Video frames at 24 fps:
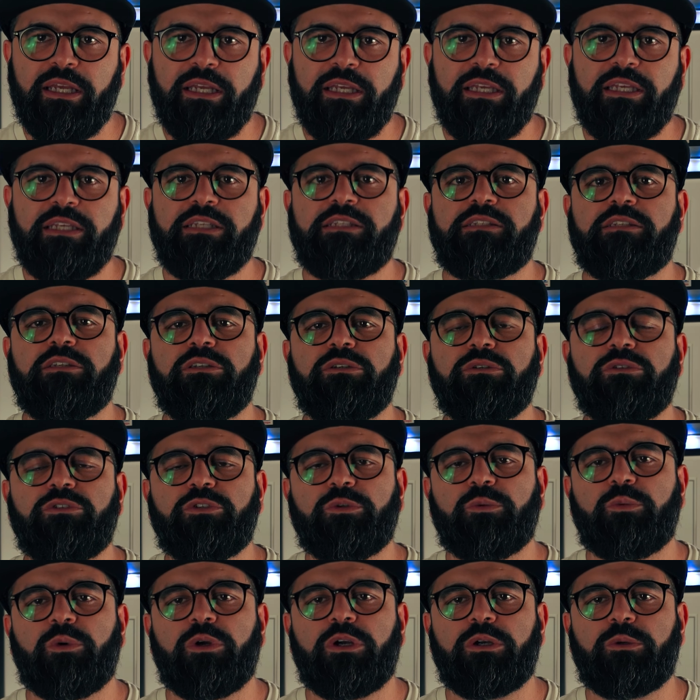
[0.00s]
ECU
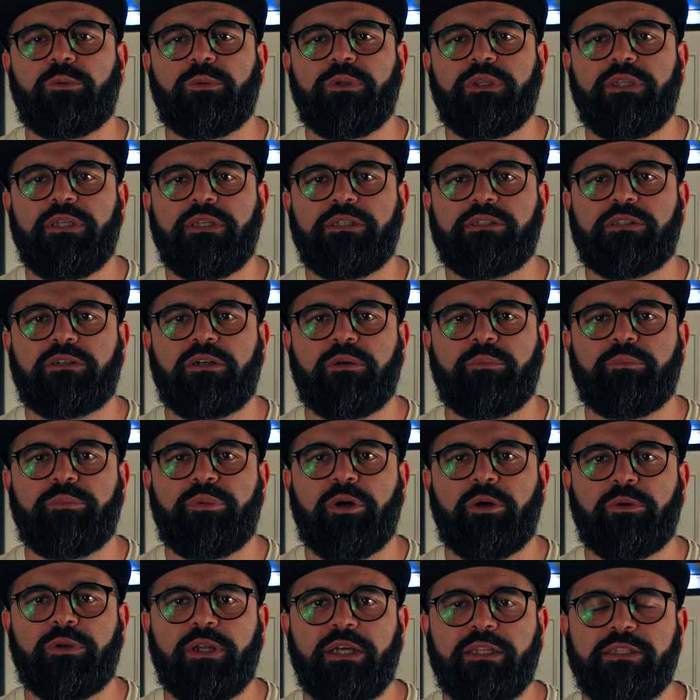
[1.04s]
to work with these
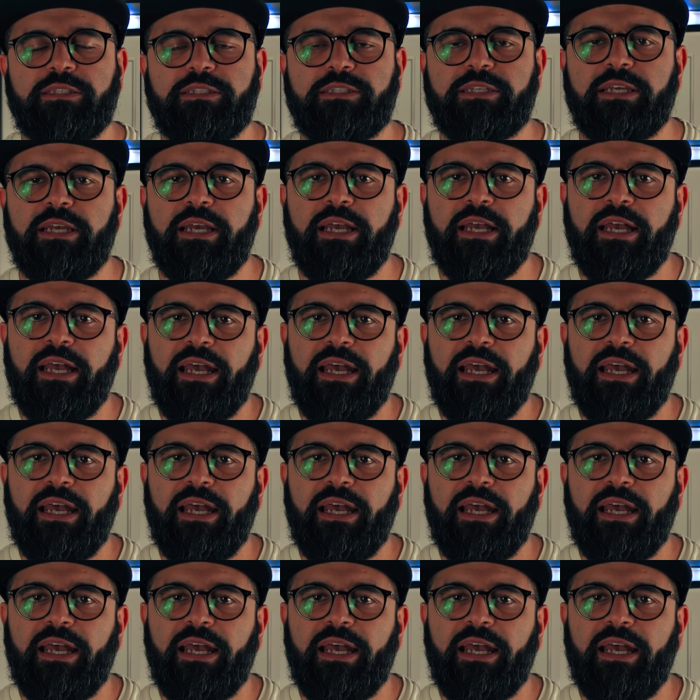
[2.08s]
components.